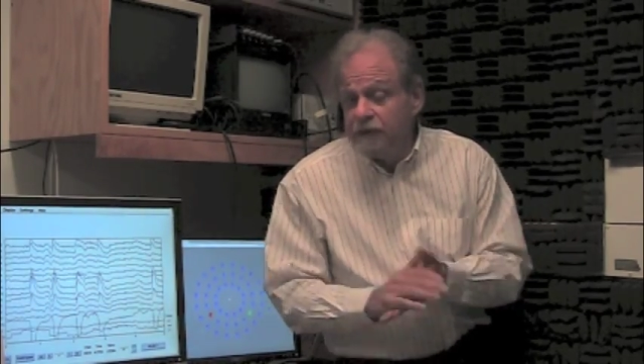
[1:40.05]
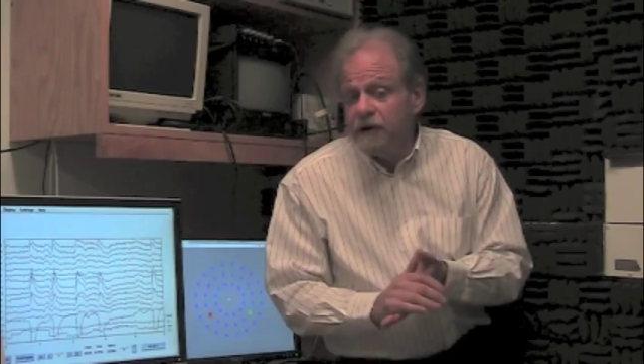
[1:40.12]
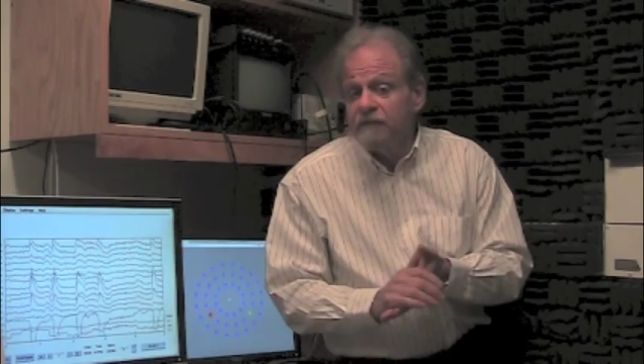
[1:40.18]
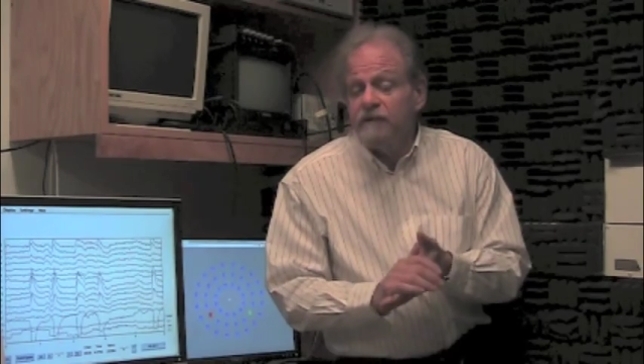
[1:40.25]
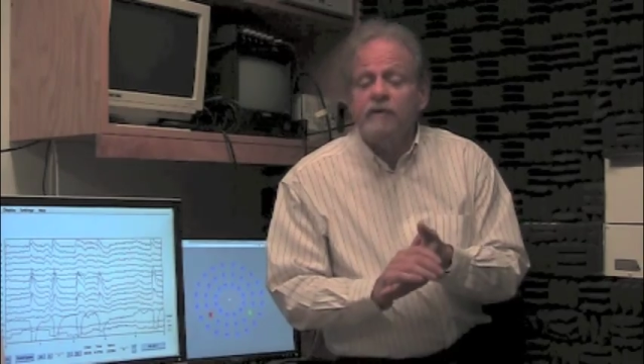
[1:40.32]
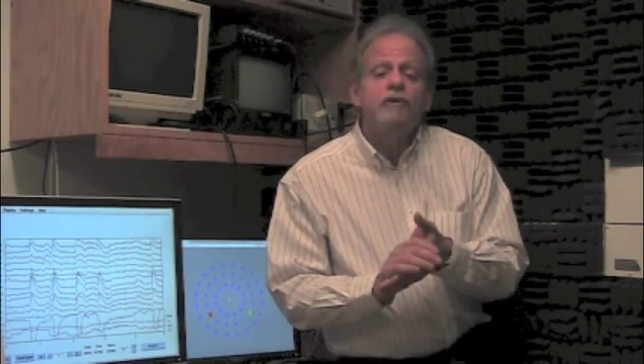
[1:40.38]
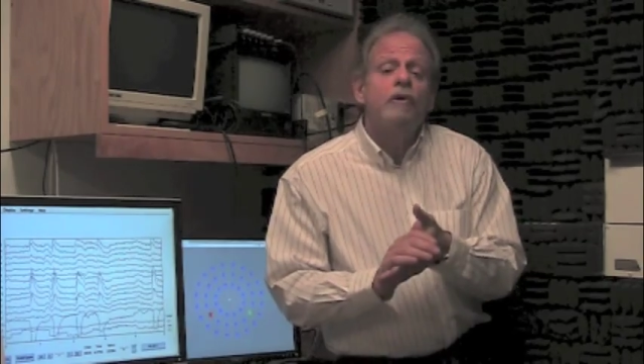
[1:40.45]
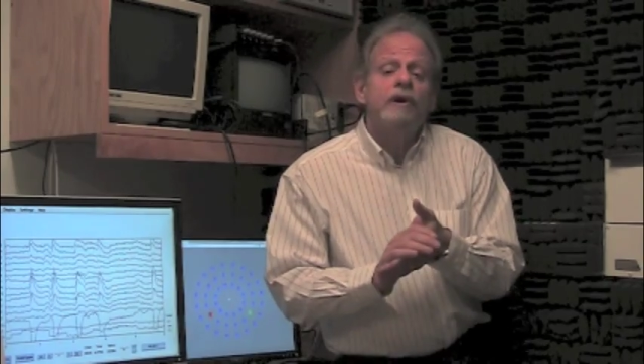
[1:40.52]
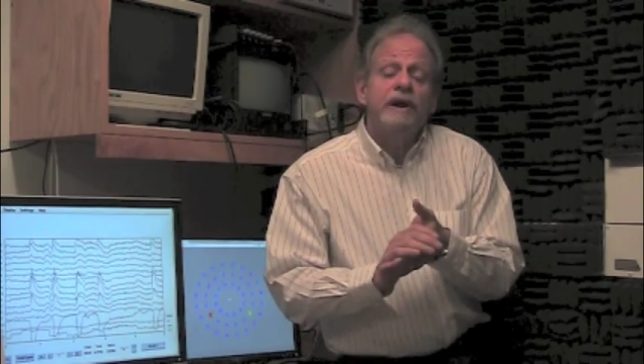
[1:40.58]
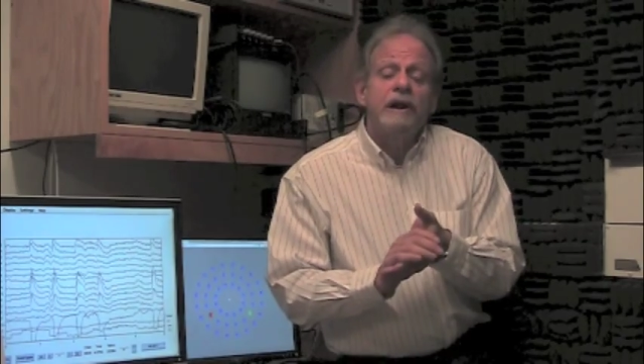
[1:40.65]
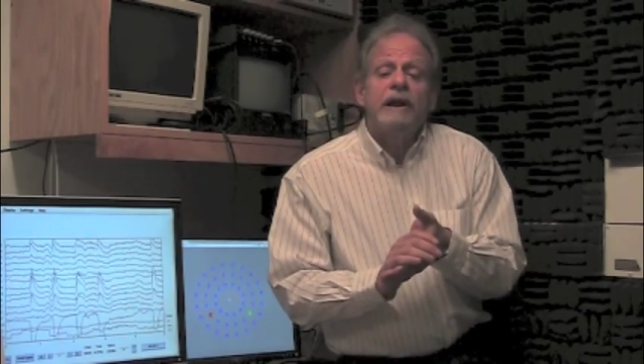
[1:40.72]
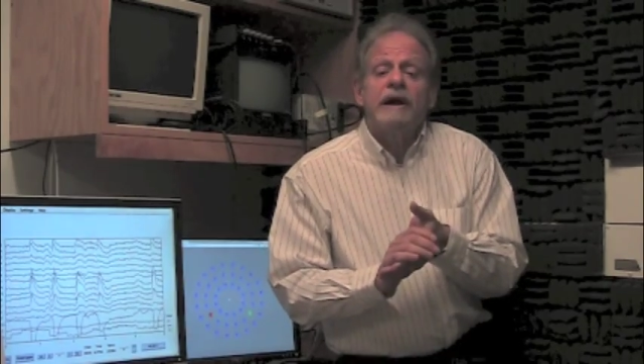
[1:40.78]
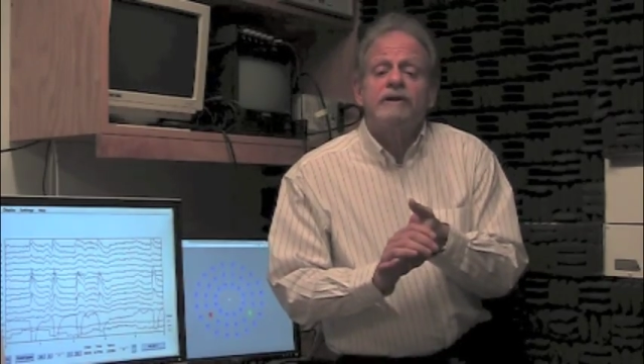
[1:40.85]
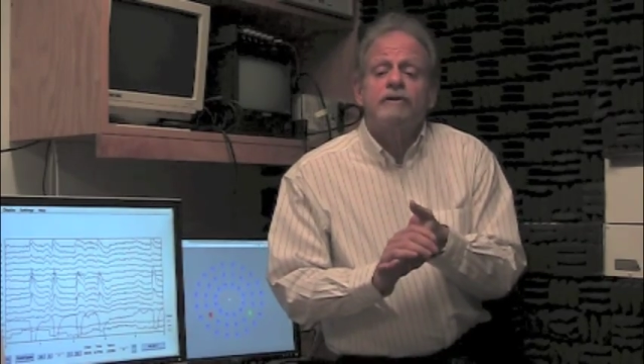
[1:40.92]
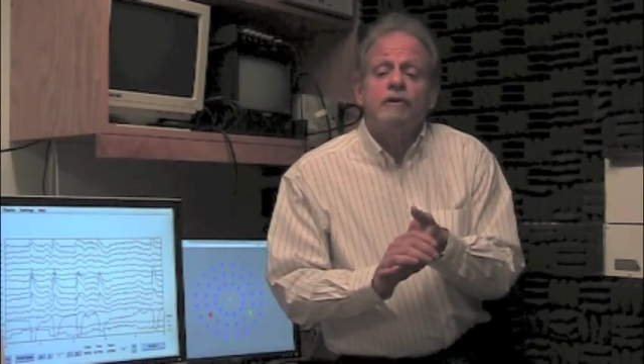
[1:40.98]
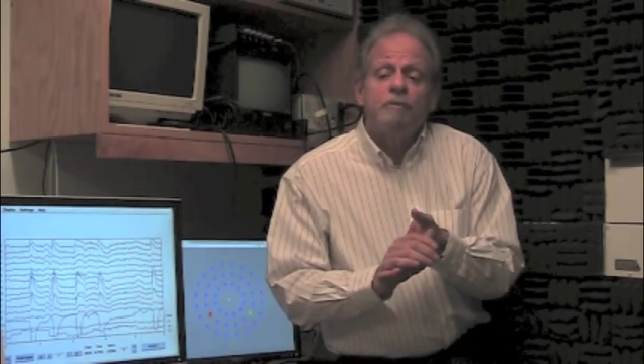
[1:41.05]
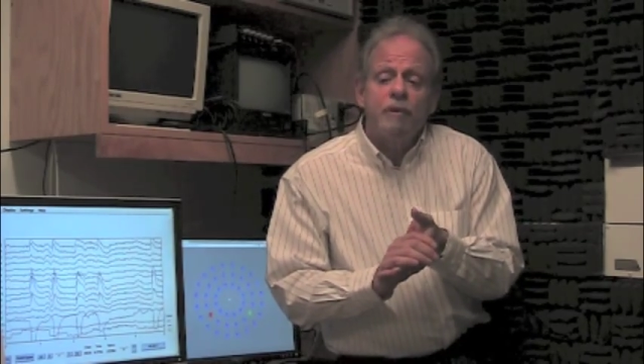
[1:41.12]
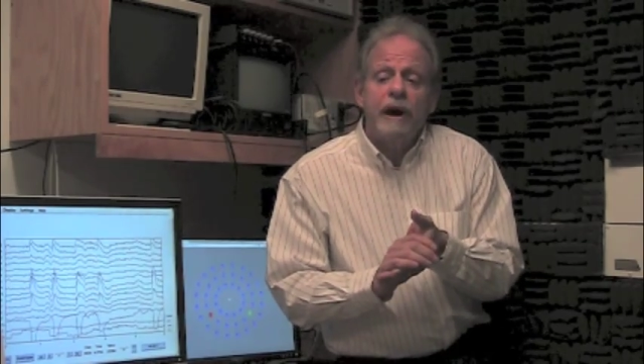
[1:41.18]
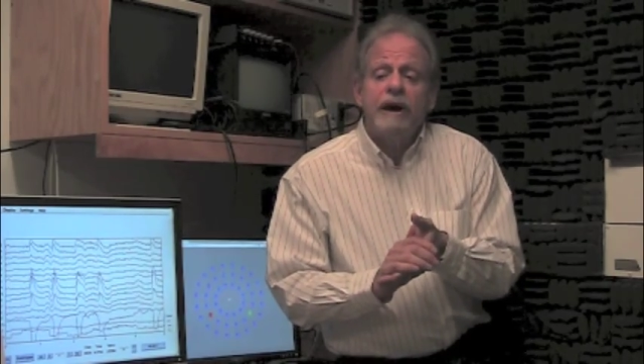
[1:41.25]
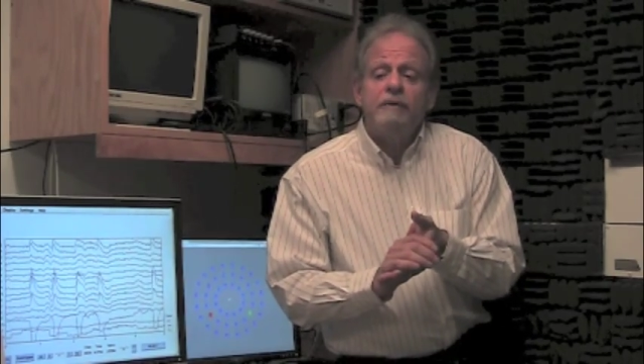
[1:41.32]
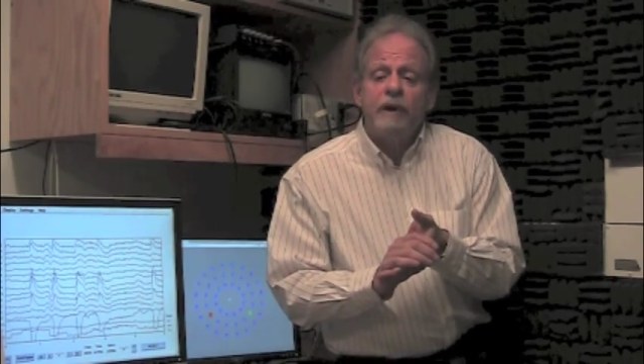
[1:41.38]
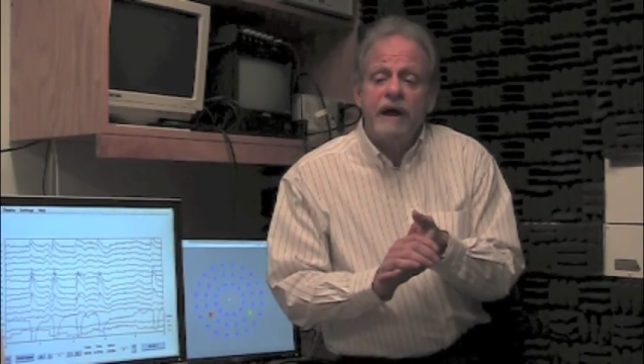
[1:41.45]
of recording electrical
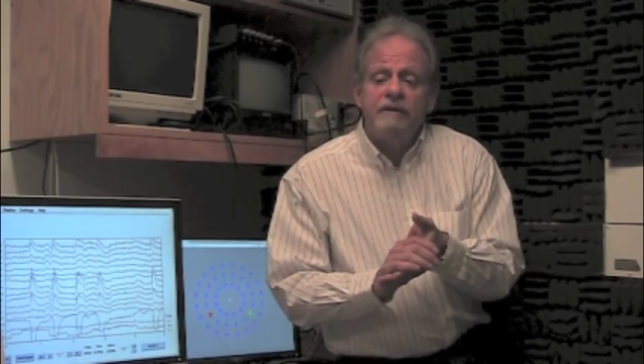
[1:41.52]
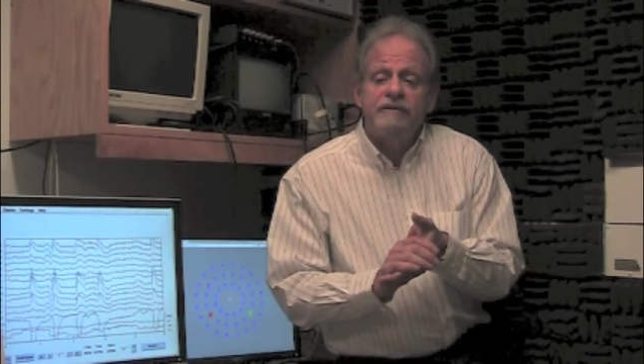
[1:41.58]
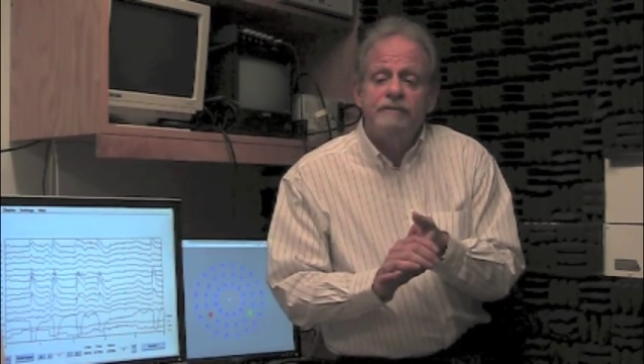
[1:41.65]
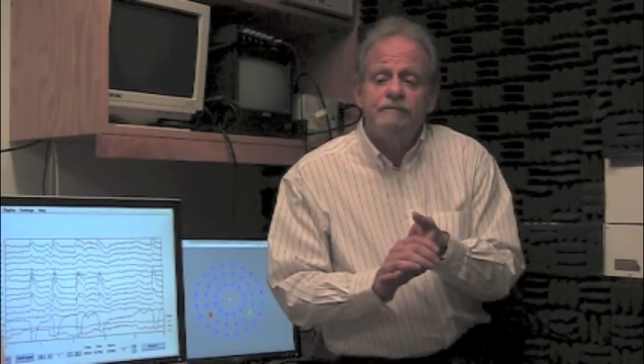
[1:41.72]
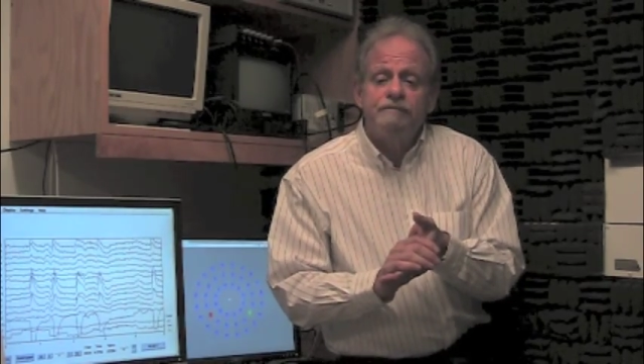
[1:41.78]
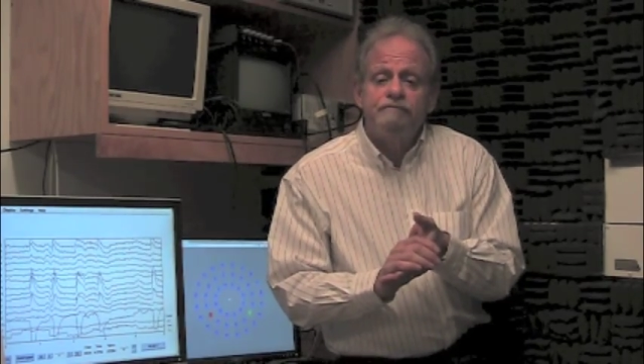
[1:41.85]
brainwaves.